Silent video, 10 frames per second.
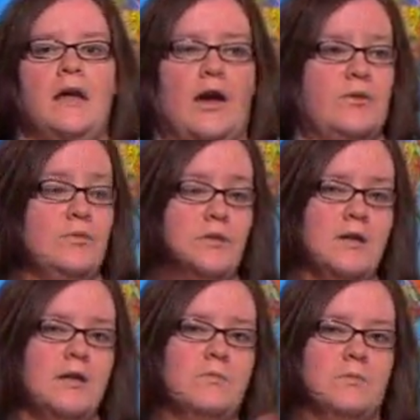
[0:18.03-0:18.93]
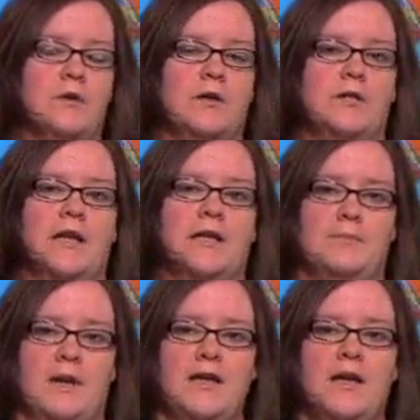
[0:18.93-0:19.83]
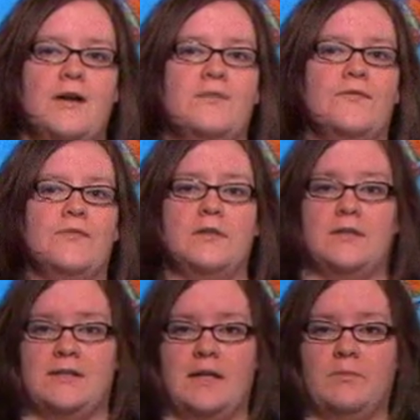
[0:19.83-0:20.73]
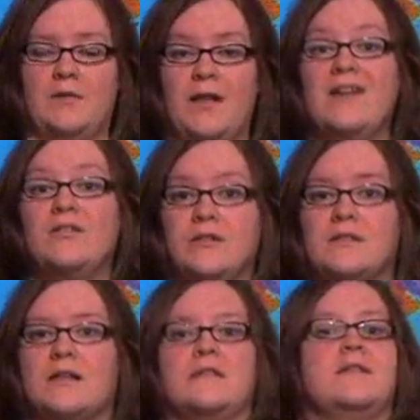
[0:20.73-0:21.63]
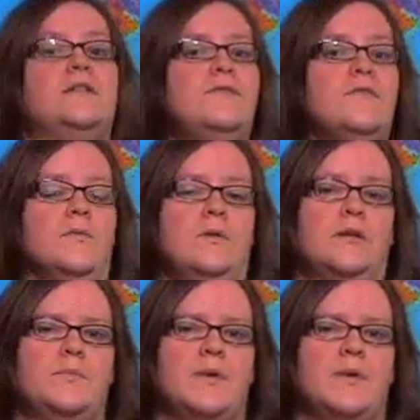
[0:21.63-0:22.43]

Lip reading: how you look at a word and it might have the same letters as a different word,